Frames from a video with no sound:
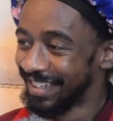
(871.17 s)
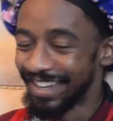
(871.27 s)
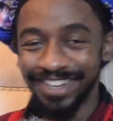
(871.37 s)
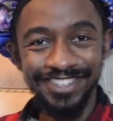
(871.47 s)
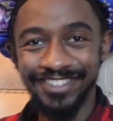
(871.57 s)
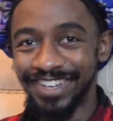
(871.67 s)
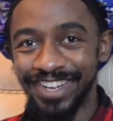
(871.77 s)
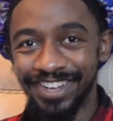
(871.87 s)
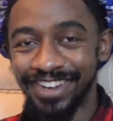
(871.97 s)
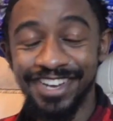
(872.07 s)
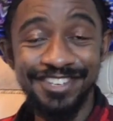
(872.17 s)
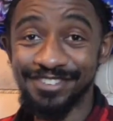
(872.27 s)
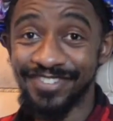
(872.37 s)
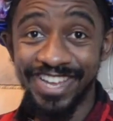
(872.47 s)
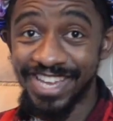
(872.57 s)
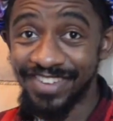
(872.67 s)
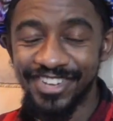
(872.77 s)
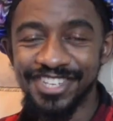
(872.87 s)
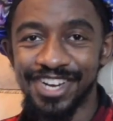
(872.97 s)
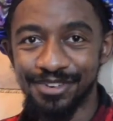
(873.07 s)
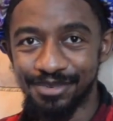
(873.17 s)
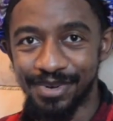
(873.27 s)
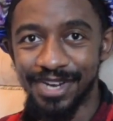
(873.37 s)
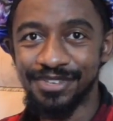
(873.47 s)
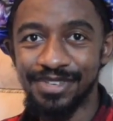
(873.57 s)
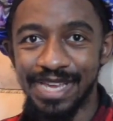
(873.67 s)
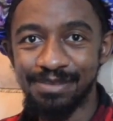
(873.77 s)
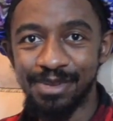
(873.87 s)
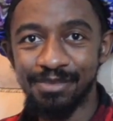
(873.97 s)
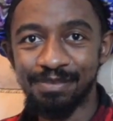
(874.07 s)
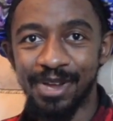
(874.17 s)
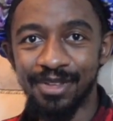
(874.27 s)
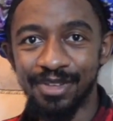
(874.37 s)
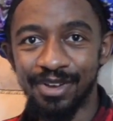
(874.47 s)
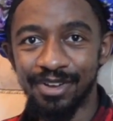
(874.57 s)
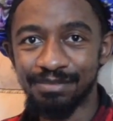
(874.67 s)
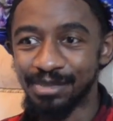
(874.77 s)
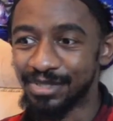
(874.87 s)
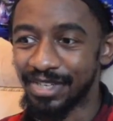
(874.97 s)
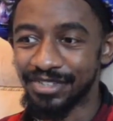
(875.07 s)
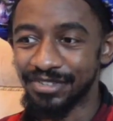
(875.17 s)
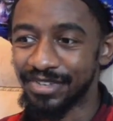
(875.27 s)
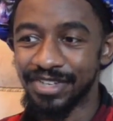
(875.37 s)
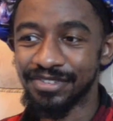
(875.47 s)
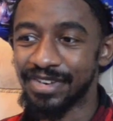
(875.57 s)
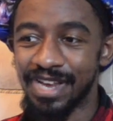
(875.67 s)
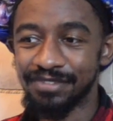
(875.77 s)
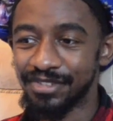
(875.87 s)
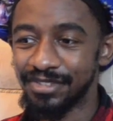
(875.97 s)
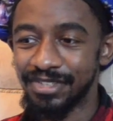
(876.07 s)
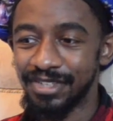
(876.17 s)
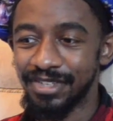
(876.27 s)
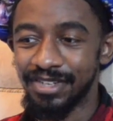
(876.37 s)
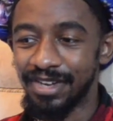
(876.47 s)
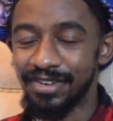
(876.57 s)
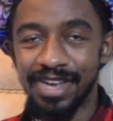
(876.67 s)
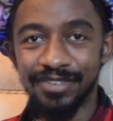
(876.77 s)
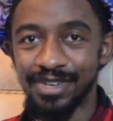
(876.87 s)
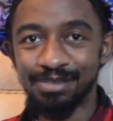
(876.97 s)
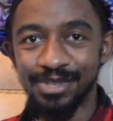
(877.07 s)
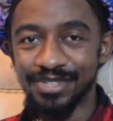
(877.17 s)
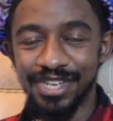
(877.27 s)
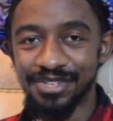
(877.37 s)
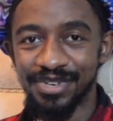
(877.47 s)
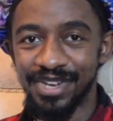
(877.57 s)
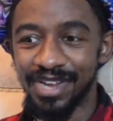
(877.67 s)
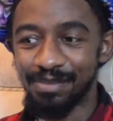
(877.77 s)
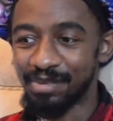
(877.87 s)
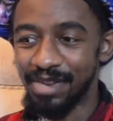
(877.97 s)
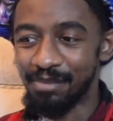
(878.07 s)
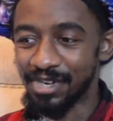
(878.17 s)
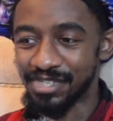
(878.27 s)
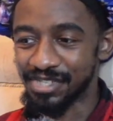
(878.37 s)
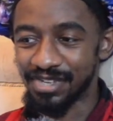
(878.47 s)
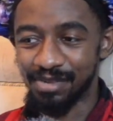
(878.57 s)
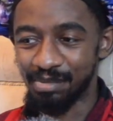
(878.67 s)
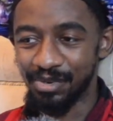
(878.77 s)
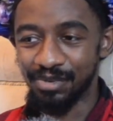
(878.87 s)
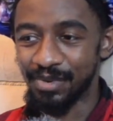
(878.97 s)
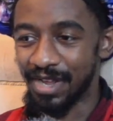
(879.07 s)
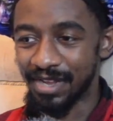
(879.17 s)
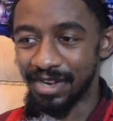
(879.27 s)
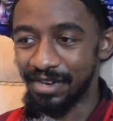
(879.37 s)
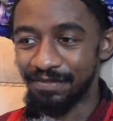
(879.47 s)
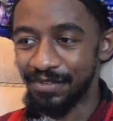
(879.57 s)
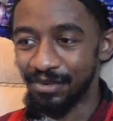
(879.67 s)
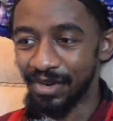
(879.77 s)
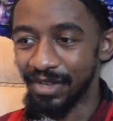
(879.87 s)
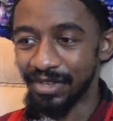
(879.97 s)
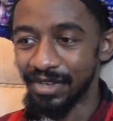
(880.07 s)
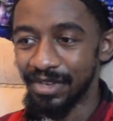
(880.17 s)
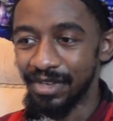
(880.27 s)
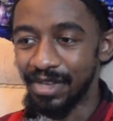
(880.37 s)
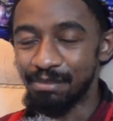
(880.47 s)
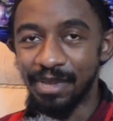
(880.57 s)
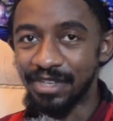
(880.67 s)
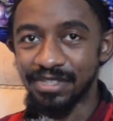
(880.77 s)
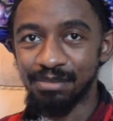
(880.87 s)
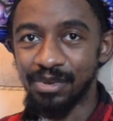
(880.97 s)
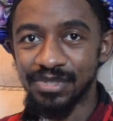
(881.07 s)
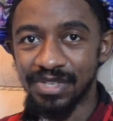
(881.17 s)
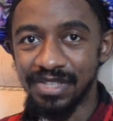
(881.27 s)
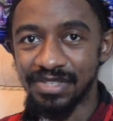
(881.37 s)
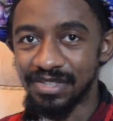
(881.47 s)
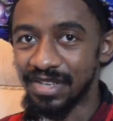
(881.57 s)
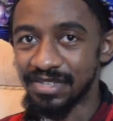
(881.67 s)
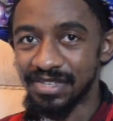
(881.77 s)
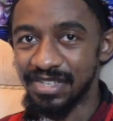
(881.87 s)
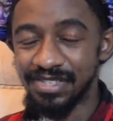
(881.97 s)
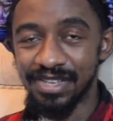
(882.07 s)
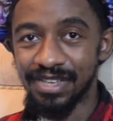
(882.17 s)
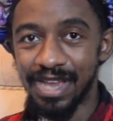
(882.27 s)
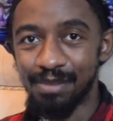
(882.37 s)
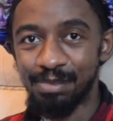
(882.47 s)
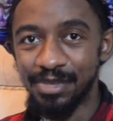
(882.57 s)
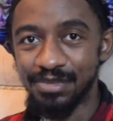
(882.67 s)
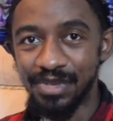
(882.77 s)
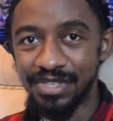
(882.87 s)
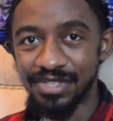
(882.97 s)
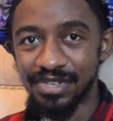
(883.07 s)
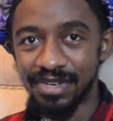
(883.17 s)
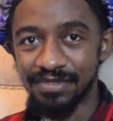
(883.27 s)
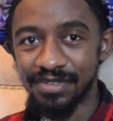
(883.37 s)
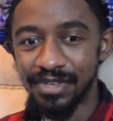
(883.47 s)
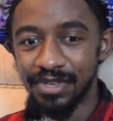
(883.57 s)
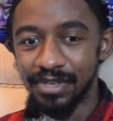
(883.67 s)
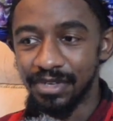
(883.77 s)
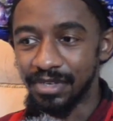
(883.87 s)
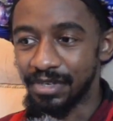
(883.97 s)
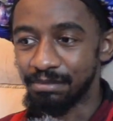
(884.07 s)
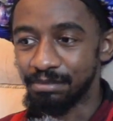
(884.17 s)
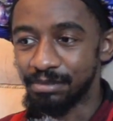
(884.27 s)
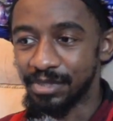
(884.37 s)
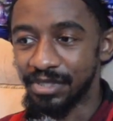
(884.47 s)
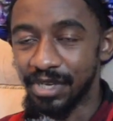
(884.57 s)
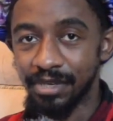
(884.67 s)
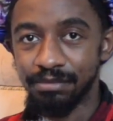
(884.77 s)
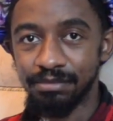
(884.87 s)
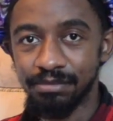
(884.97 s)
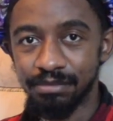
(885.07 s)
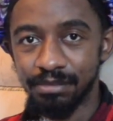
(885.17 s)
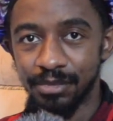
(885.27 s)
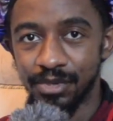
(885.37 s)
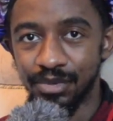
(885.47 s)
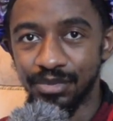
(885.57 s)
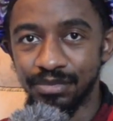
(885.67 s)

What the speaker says: I don't here. I do on my gaming channel where I do gaming with my other half, but I don't have an upload schedule here. I pretty much just upload when I kind of feel like it makes the most sense and there's a decent gap between stuff. But yeah, cool.